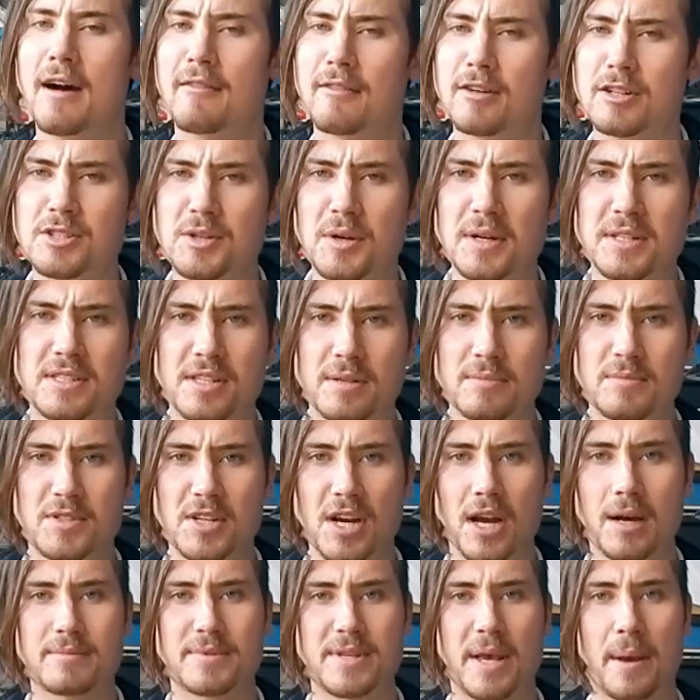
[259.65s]
I've also had some
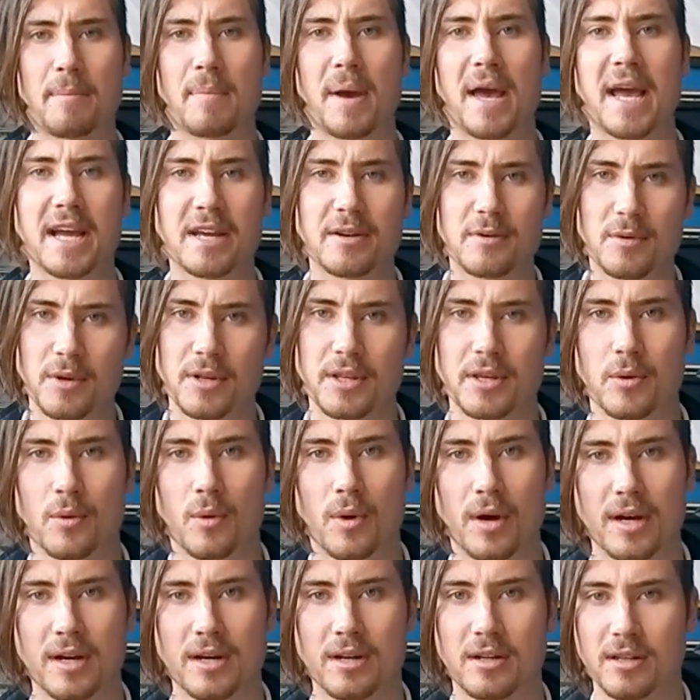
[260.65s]
jobs that paid really
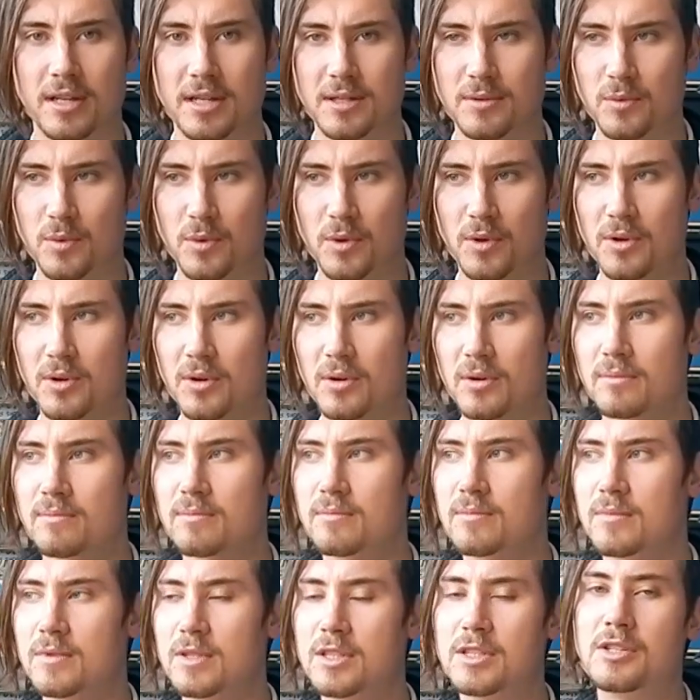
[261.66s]
well and were
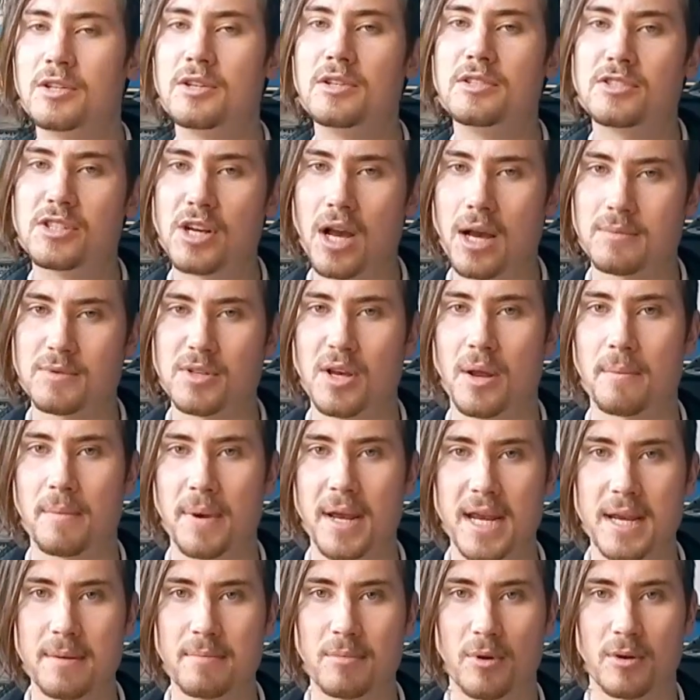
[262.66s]
good jobs on
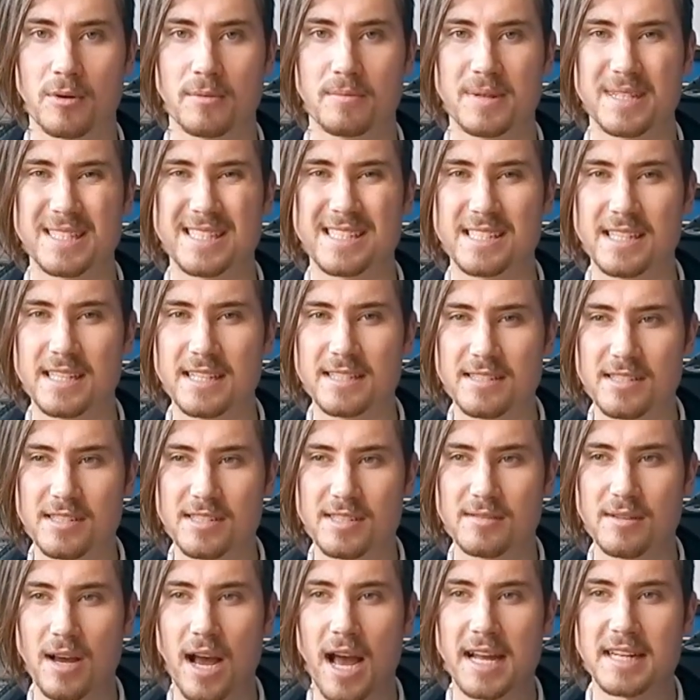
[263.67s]
paper, but
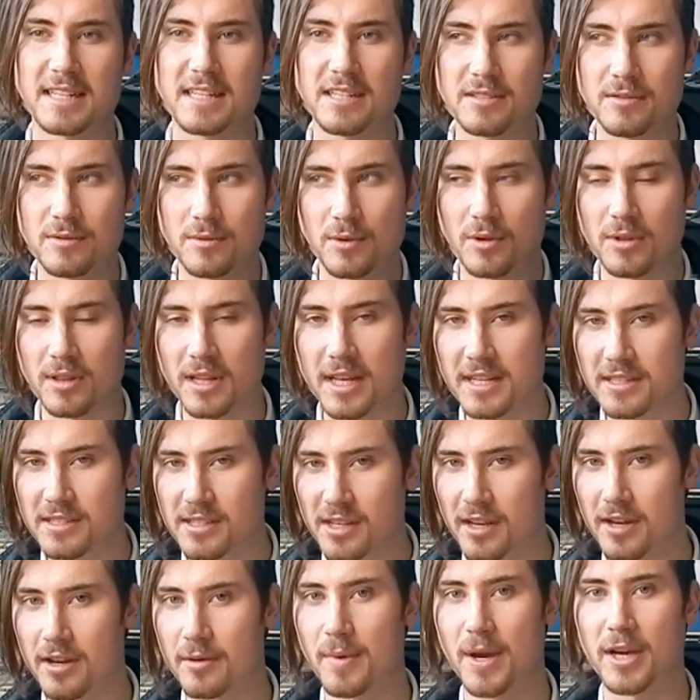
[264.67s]
since I didn't relate
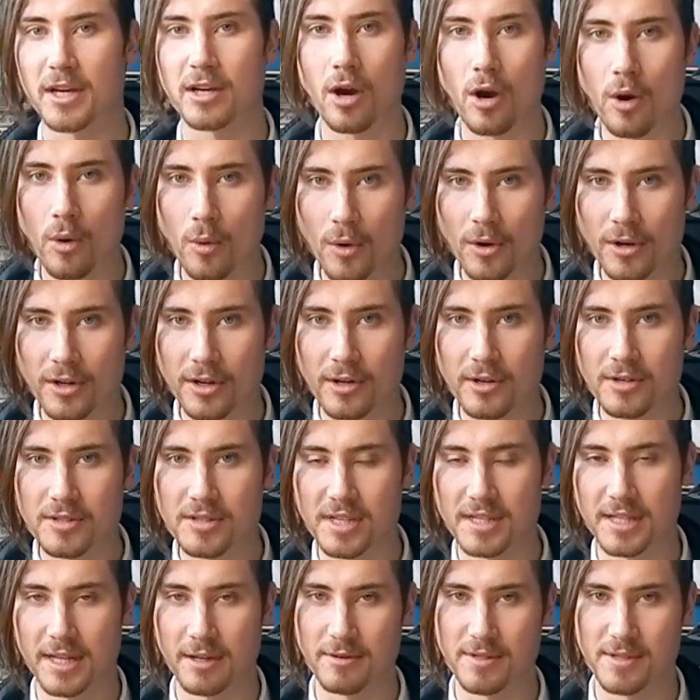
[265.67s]
to any of my
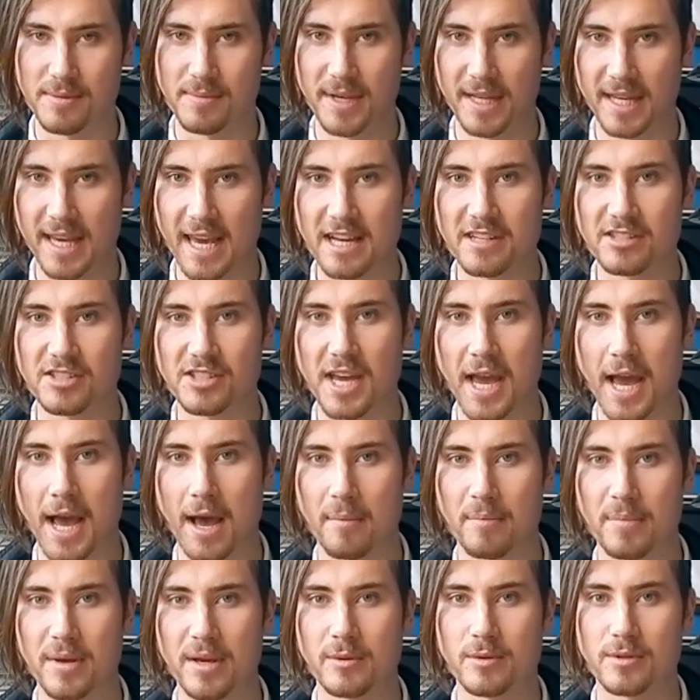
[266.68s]
coworkers and there was a big age
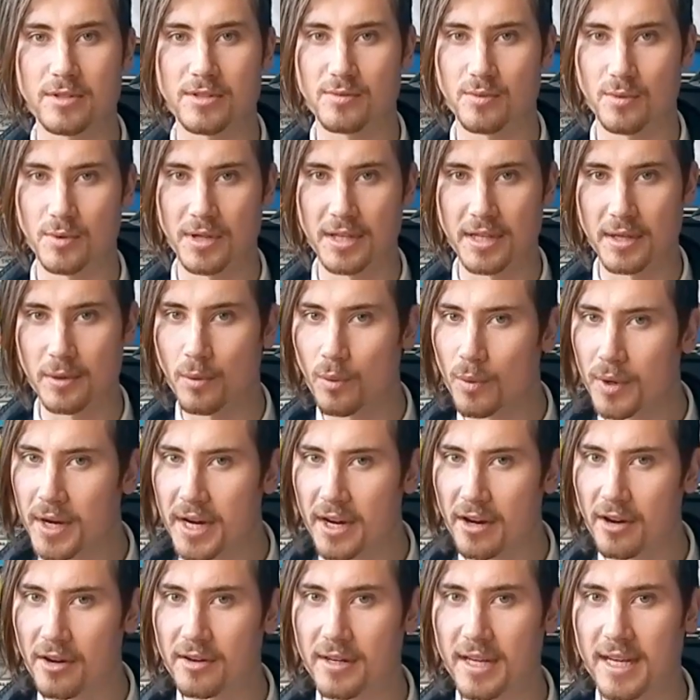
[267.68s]
gap, it was really
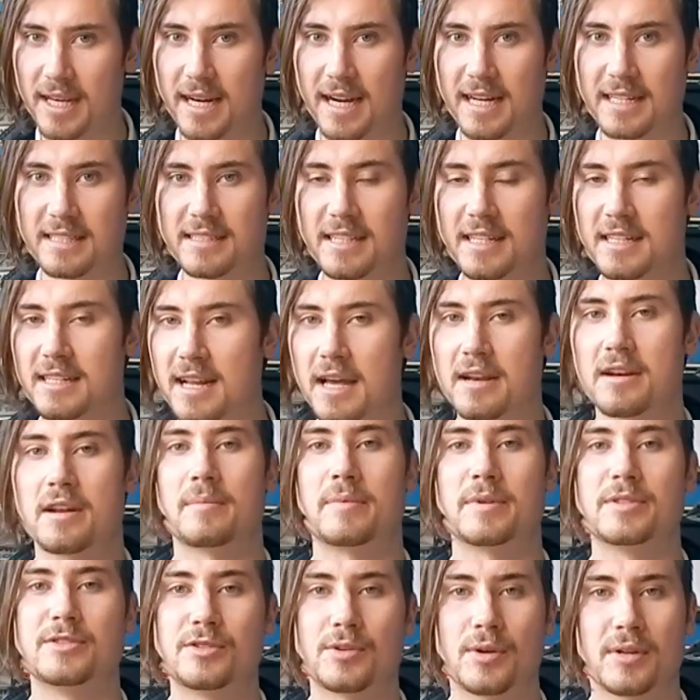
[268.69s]
weird and I didn't end
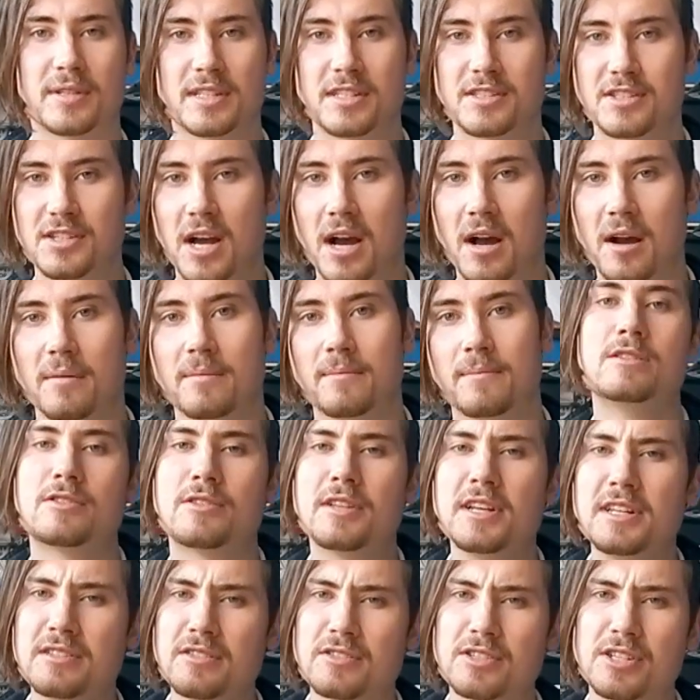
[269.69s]
up enjoying the job. So
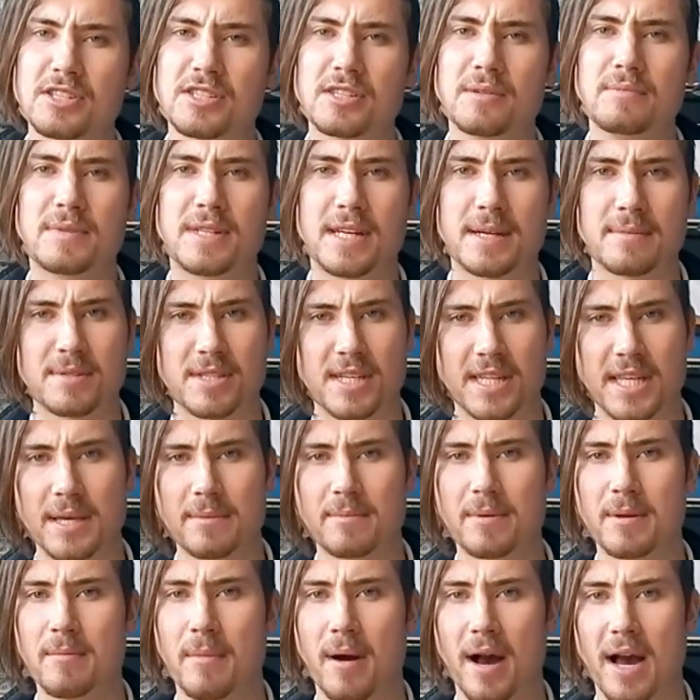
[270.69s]
these are just some tips to
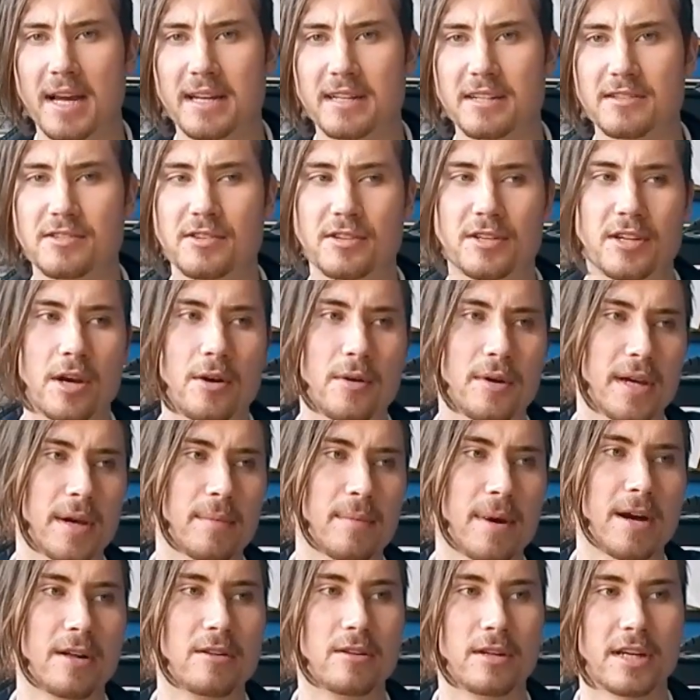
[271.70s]
keep in mind as you're going
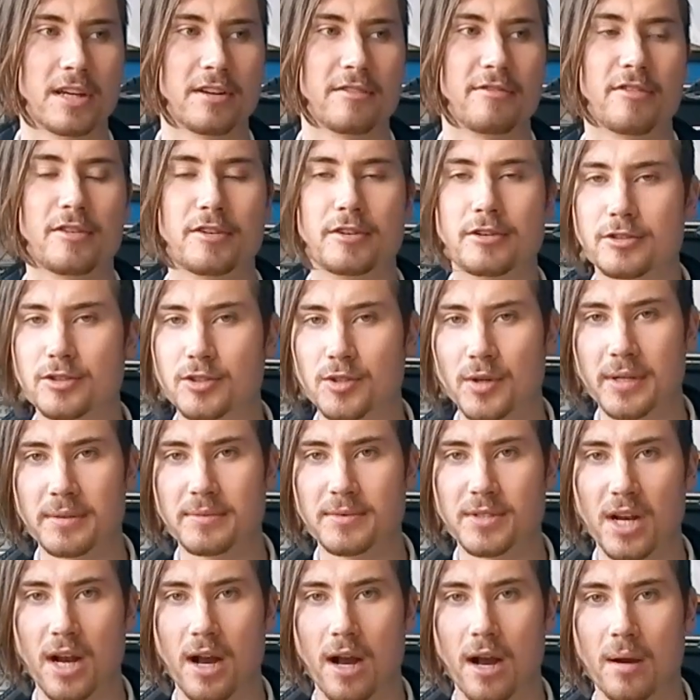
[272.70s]
about looking for your
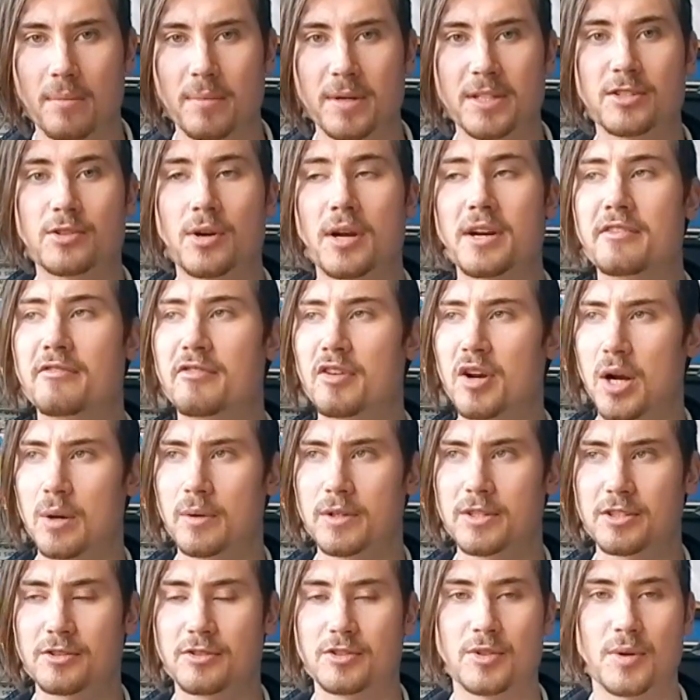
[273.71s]
dream job and trying to figure out
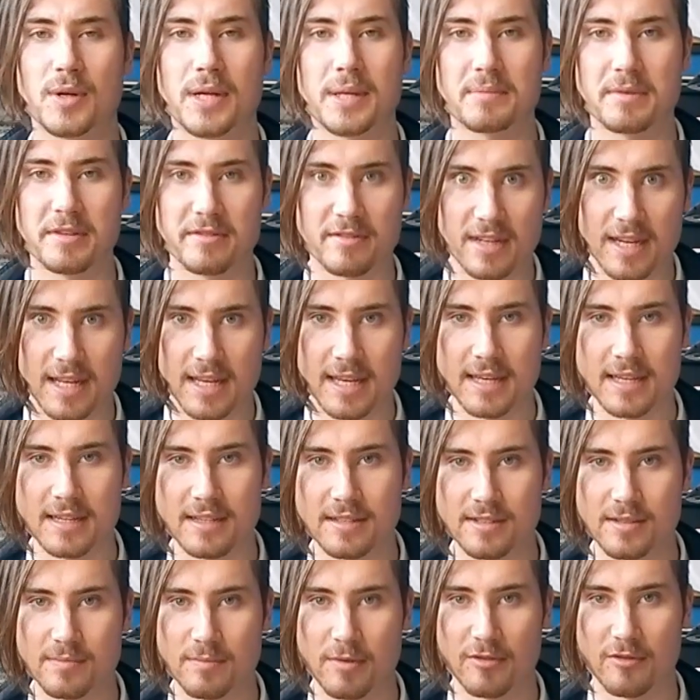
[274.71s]
what your dream even
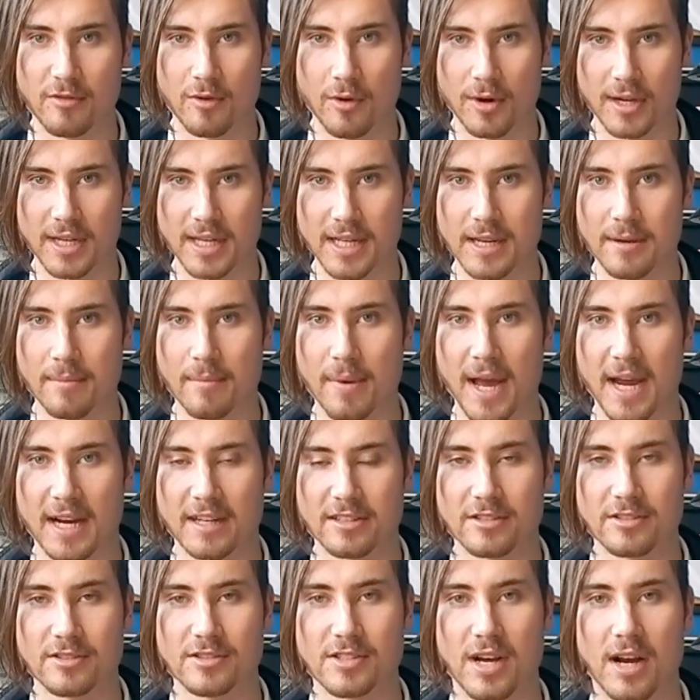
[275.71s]
is before it can
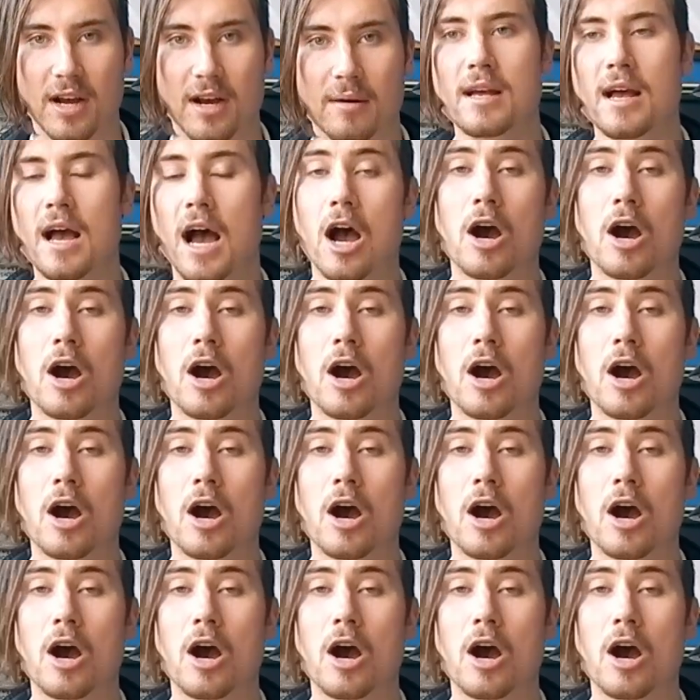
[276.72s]
impact your job.